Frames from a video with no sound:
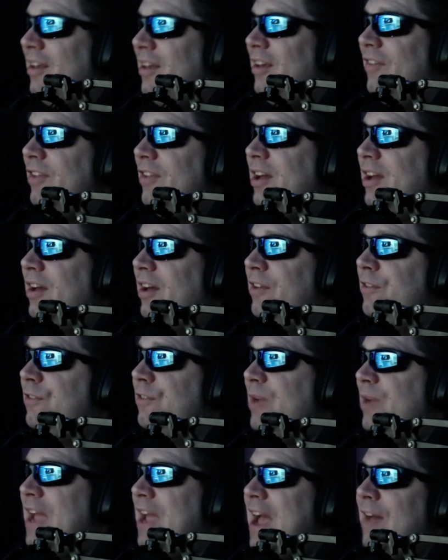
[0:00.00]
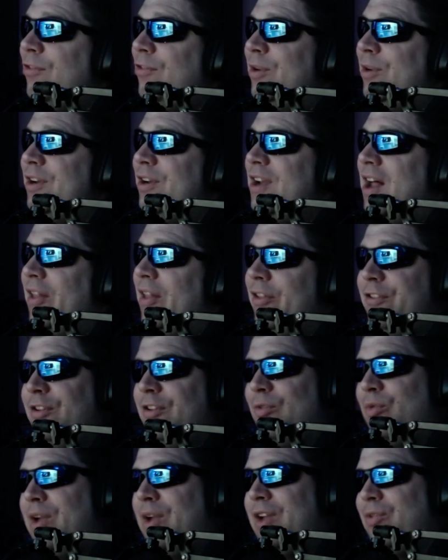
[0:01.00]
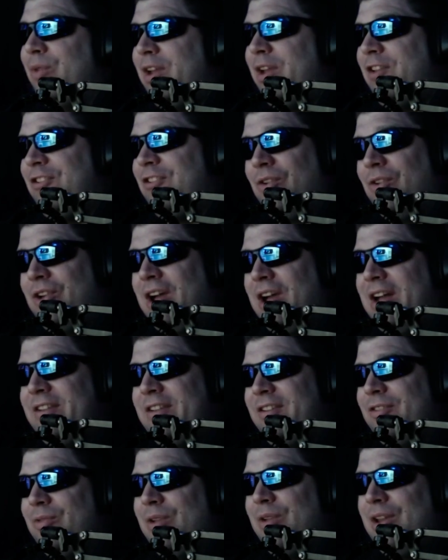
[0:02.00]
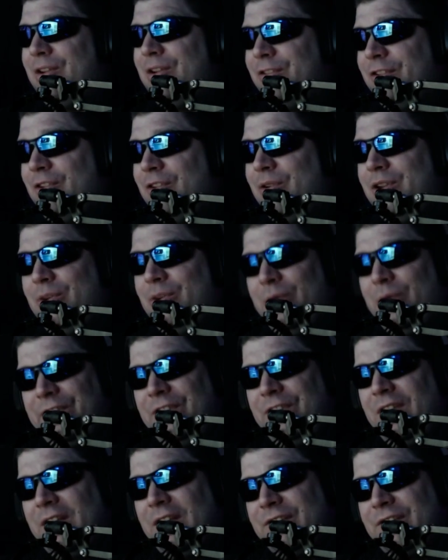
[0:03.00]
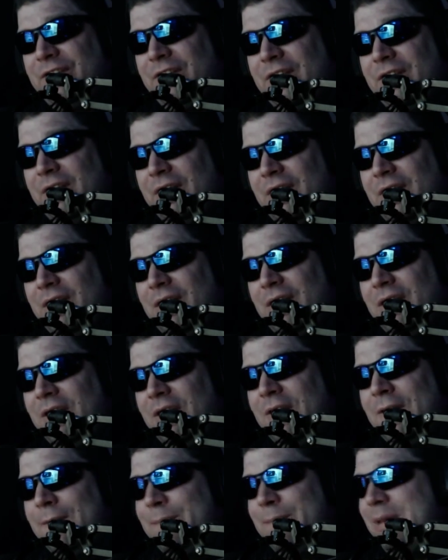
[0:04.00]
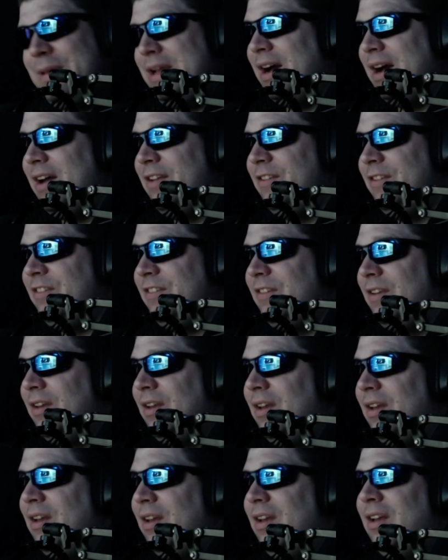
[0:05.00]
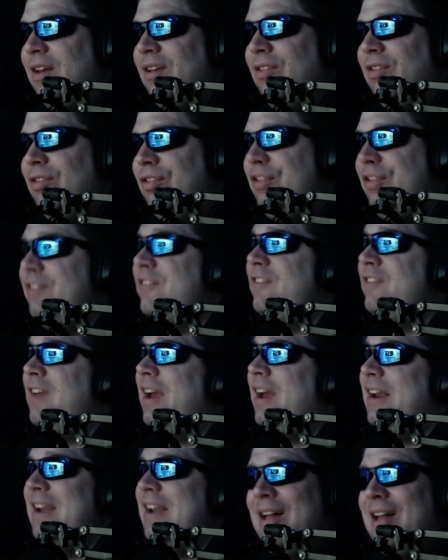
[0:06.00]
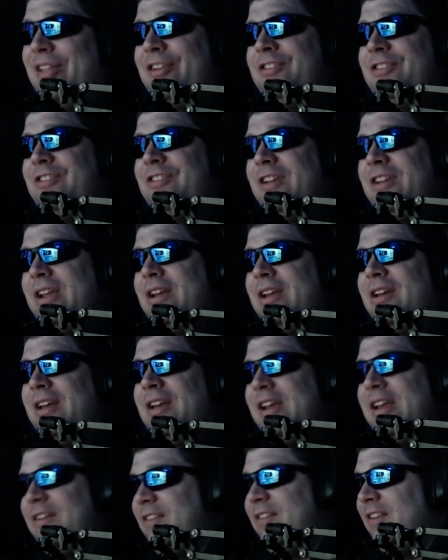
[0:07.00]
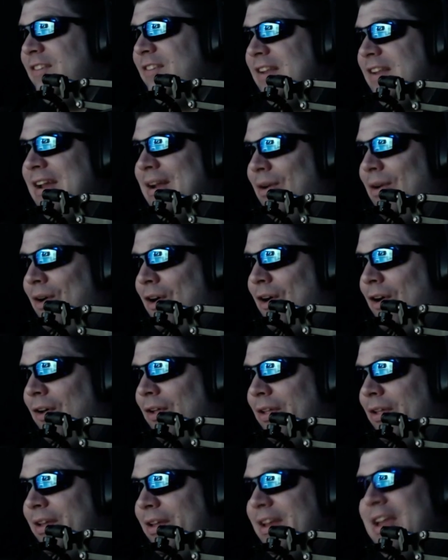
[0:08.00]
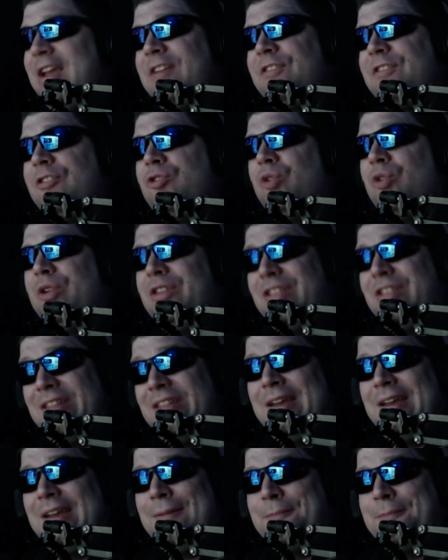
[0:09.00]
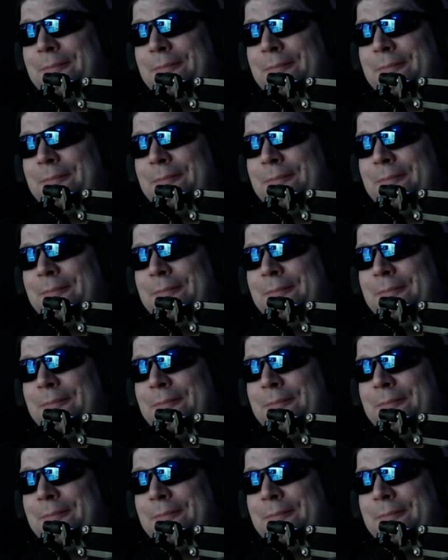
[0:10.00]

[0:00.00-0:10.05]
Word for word: Because we have to acknowledge that recreational content creators are going to exist. Because this technology existing at all is a good thing.